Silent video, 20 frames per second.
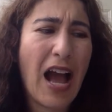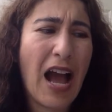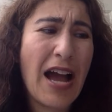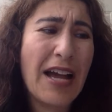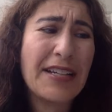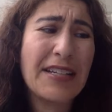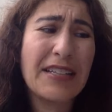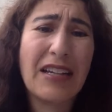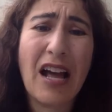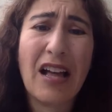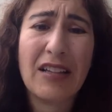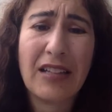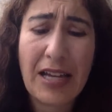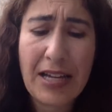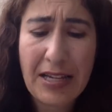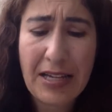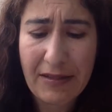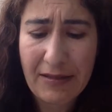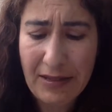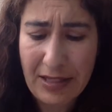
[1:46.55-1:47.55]
I did not
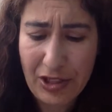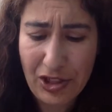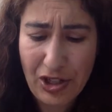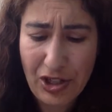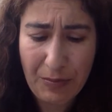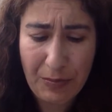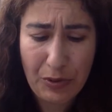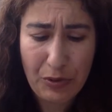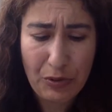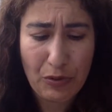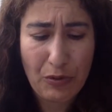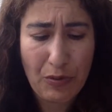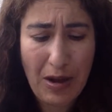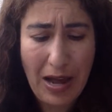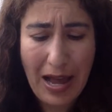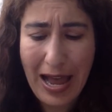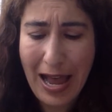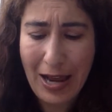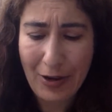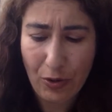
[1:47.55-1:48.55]
like the shampoo
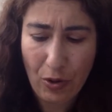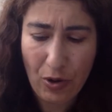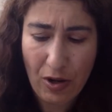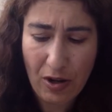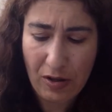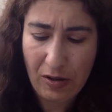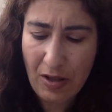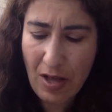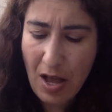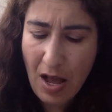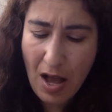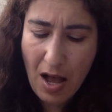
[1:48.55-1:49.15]
at all.